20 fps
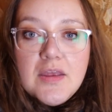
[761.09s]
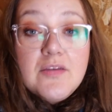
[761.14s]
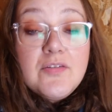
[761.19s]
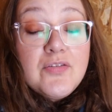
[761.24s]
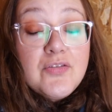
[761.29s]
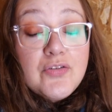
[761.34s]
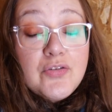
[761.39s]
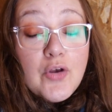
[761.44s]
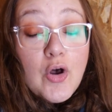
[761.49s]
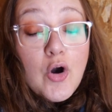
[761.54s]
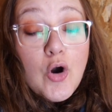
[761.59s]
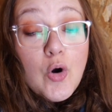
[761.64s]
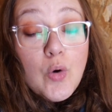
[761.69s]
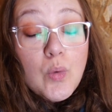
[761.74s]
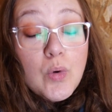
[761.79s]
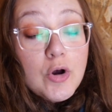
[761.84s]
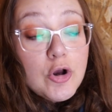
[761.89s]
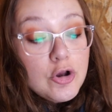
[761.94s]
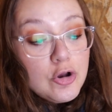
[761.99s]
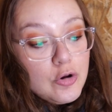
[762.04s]
is
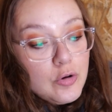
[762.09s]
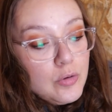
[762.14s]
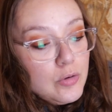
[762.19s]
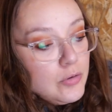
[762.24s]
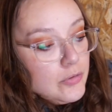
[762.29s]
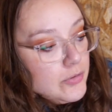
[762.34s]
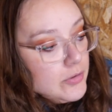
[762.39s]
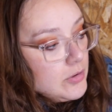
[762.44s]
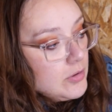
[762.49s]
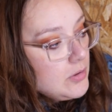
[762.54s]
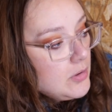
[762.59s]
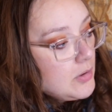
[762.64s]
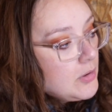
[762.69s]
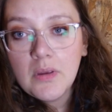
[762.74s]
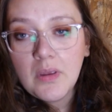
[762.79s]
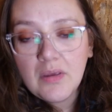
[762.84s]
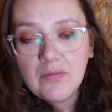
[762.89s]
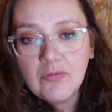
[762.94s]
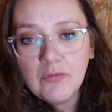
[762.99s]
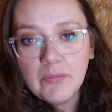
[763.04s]
so cold.
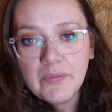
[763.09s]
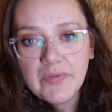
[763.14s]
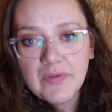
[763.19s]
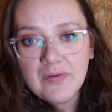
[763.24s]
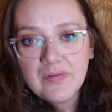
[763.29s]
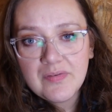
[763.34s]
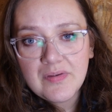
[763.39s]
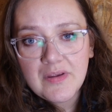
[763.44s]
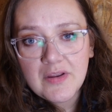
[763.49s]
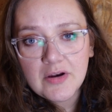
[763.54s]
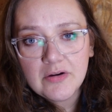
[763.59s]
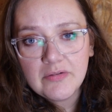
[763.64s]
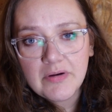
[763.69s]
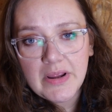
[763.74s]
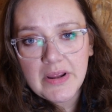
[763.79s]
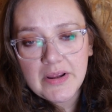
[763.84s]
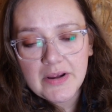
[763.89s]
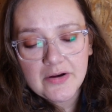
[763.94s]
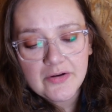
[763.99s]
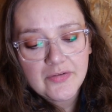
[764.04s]
Even with this heater
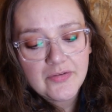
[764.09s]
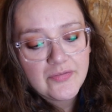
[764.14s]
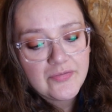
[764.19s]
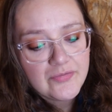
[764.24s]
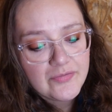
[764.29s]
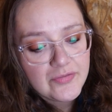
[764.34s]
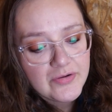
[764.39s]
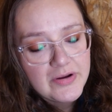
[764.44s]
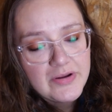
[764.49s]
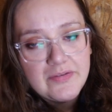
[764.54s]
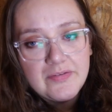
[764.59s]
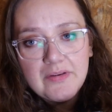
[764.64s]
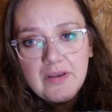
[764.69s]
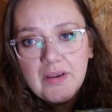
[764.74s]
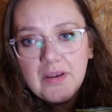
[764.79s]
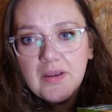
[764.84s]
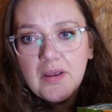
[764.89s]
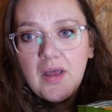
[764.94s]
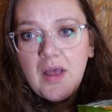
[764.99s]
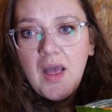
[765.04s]
right here, it's freezing.